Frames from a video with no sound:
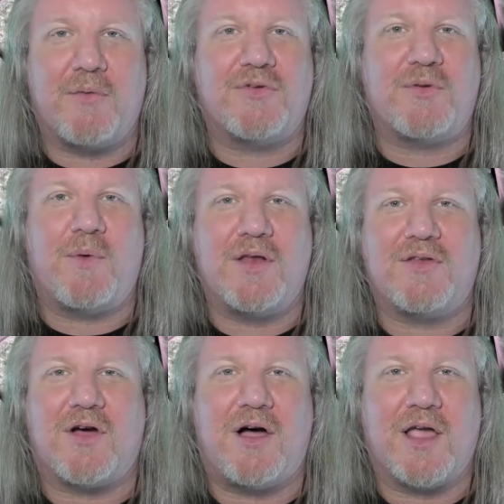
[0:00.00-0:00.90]
was one
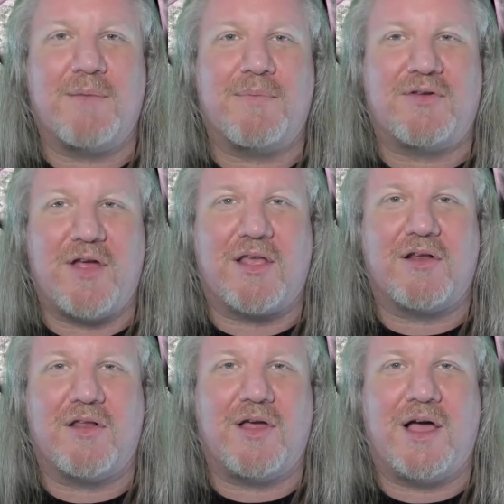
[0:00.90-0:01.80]
dog in
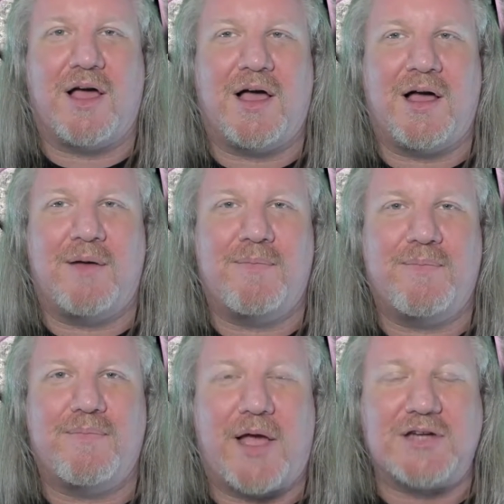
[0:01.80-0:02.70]
particular,
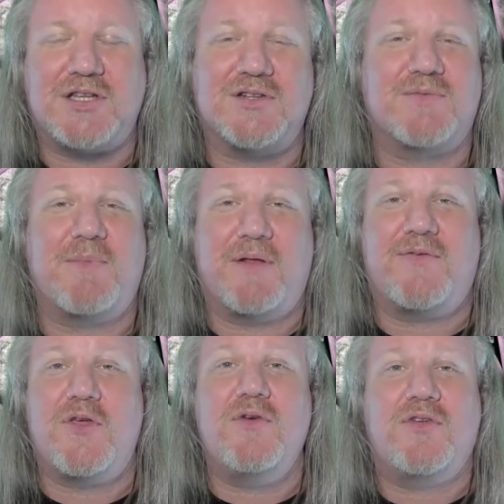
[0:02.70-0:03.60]
actually there's been a
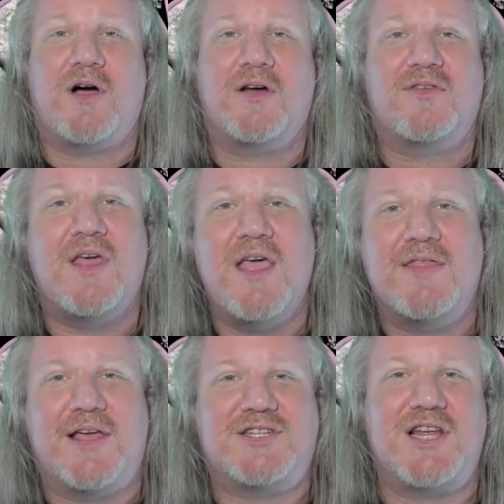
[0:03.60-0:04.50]
few dogs,
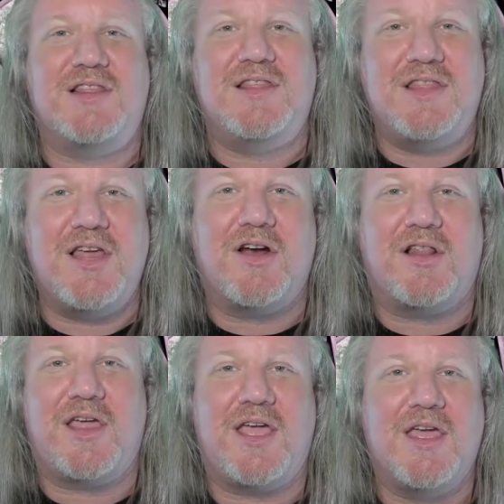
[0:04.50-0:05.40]
that she
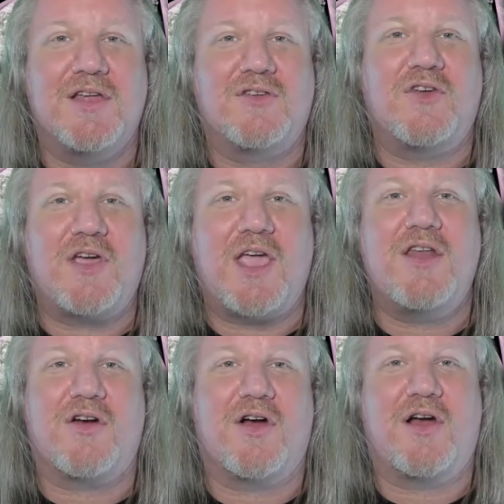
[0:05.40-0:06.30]
literally took
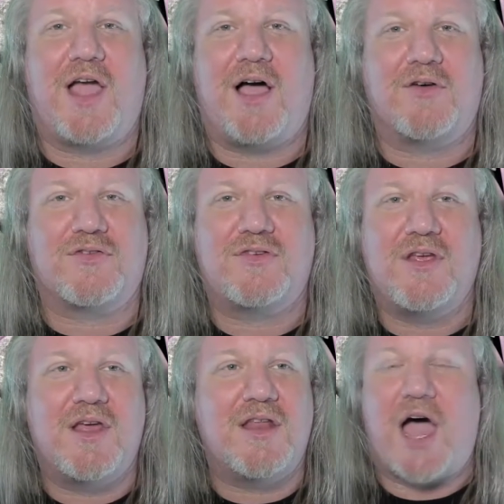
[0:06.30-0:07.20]
into her house,
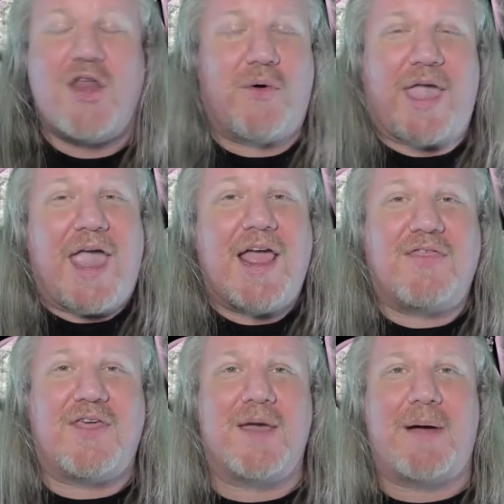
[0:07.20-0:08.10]
not knowing
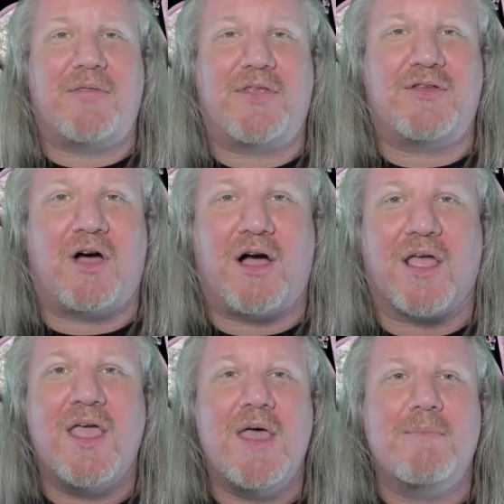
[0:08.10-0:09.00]
anything about the
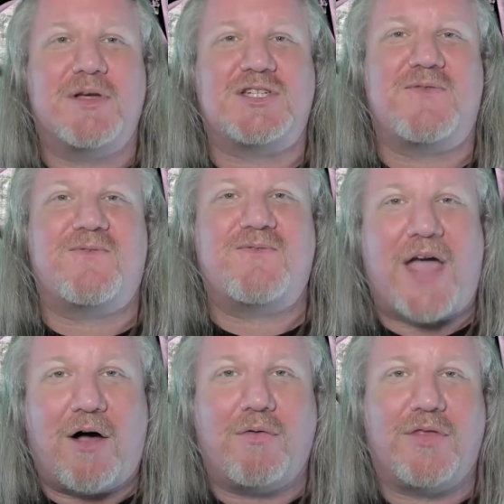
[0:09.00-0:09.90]
dog, but she
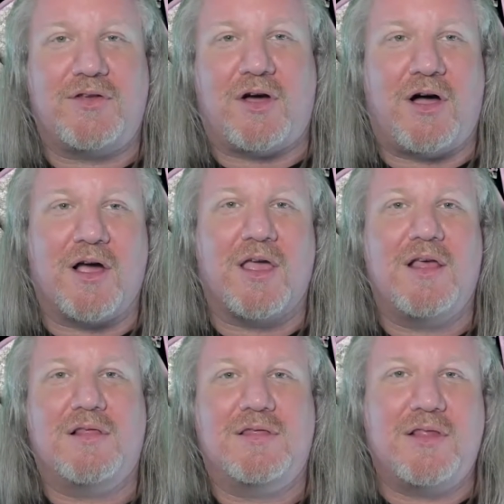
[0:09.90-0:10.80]
found the dog
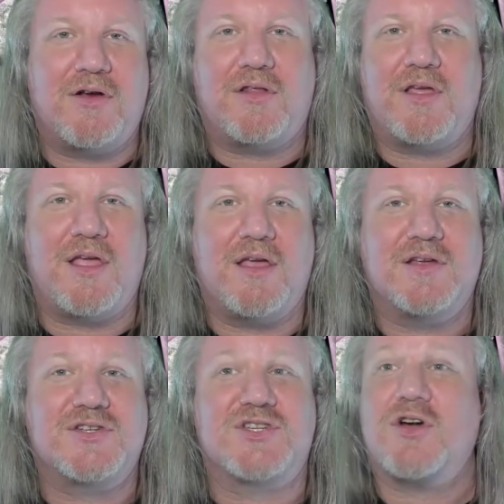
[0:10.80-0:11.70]
literally
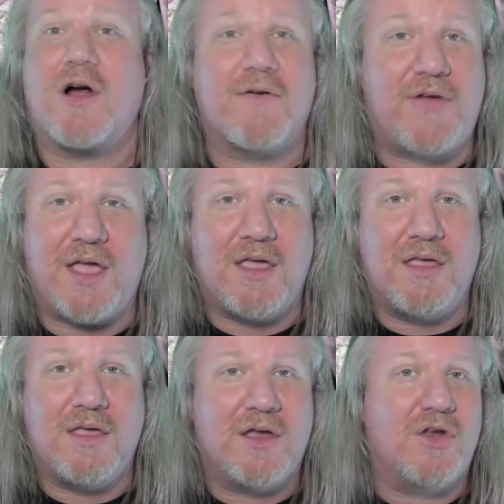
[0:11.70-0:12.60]
starving,
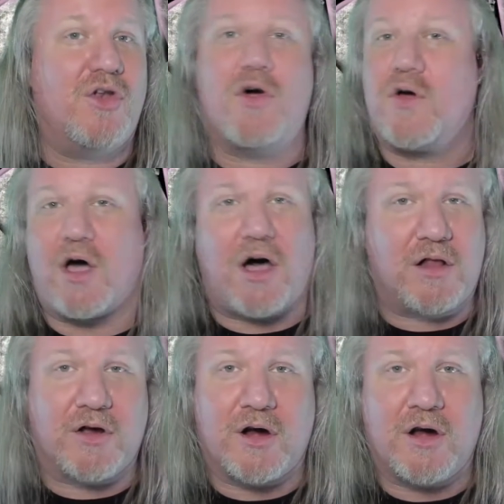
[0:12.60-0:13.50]
no
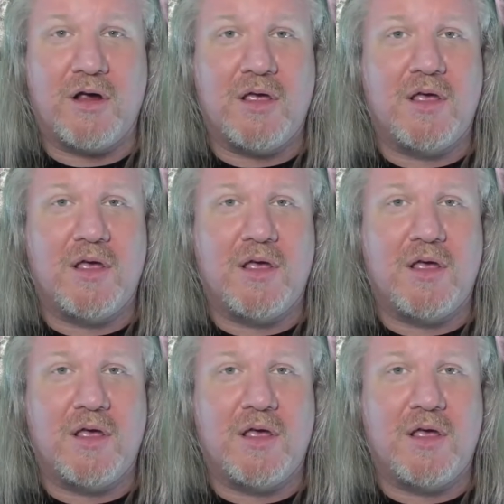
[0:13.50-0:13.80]
collar,